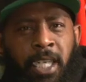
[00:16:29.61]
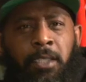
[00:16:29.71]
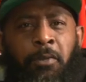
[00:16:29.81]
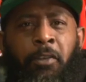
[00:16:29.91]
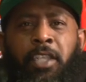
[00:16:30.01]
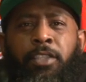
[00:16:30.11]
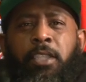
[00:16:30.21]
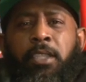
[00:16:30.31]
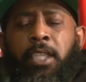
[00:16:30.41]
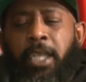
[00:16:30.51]
Dr. Fauci,
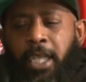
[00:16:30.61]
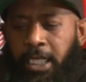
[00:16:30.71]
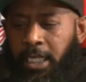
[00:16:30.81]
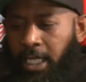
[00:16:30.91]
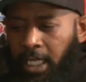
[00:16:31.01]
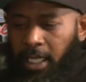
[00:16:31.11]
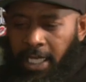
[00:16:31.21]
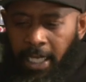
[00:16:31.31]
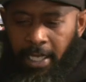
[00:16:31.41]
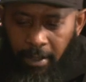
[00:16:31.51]
is there anything
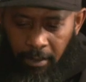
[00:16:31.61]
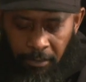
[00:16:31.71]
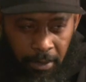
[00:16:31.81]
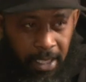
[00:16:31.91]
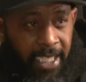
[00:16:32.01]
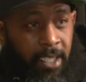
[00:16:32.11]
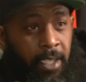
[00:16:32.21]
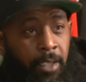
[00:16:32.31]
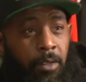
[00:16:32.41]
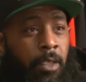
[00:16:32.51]
laid out for like the
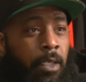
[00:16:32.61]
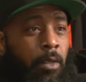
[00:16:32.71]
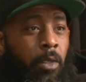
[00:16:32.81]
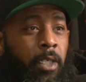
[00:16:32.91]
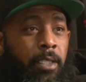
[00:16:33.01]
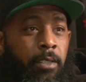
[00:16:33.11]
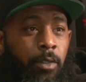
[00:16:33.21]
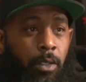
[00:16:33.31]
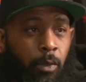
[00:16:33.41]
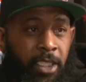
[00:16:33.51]
healthcare workers
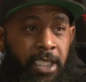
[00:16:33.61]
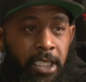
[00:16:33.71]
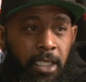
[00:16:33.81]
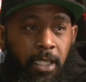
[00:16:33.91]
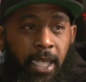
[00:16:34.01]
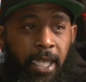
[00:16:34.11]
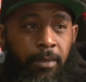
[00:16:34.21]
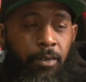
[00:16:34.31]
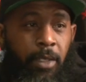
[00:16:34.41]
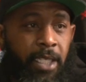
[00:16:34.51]
who are risking their
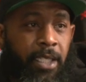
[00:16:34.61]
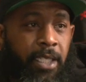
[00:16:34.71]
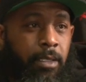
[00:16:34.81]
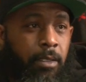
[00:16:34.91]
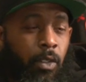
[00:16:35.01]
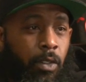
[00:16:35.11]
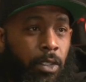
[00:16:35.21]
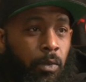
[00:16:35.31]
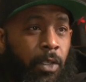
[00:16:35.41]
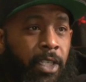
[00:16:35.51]
lives right now,
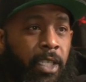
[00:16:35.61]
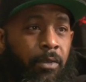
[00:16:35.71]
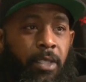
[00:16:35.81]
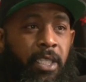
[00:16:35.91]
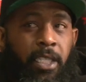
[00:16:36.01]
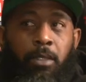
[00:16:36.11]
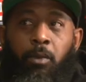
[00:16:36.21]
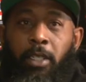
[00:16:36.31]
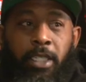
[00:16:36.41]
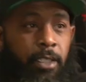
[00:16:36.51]
going to work every day,
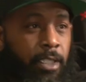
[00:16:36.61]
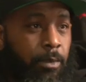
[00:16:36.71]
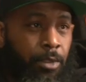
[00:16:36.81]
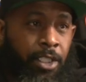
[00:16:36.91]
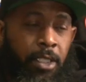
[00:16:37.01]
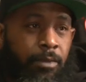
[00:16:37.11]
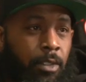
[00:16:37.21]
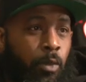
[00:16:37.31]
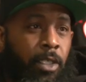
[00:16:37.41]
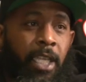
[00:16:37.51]
working double shifts,
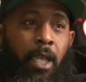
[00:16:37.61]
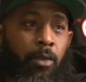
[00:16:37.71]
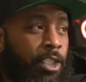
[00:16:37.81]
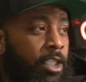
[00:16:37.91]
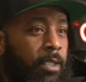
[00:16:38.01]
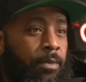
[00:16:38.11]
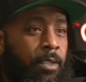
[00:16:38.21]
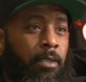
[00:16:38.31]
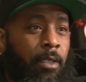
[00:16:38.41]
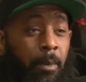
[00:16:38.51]
20 hour
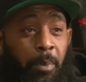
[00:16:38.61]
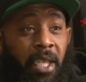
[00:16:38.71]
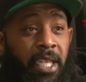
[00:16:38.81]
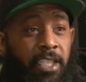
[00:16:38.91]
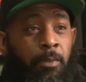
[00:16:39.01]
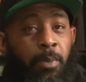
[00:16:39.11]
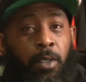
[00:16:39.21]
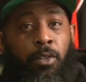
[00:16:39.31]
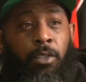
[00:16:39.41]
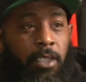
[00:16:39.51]
shifts, being
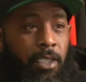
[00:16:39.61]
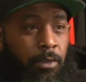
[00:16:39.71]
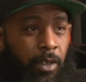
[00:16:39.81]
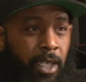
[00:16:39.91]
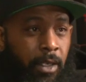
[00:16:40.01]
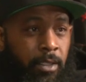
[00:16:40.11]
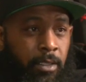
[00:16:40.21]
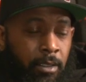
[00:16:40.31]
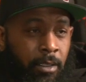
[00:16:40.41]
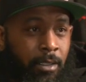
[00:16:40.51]
exposed to this virus?